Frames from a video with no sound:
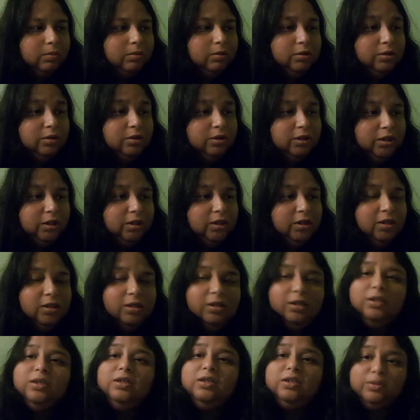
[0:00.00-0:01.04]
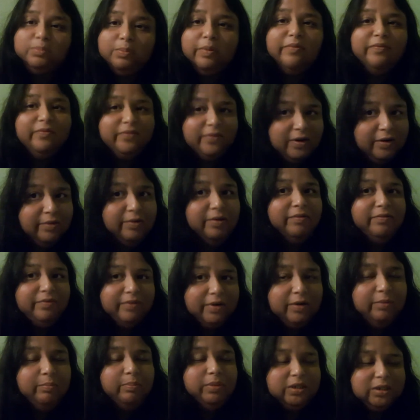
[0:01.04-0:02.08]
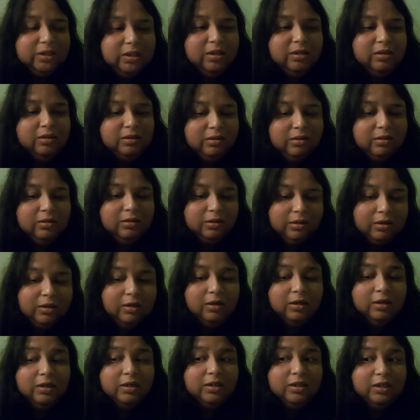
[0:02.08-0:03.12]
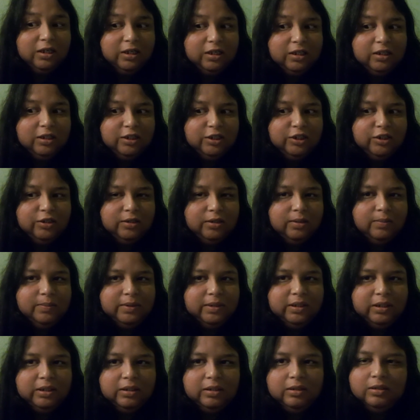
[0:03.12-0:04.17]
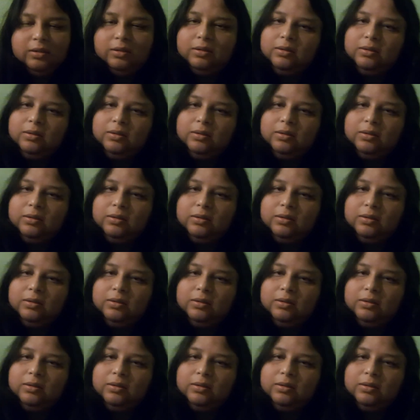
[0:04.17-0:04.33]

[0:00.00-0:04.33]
Today, it's been very, very busy. Like, literally busy.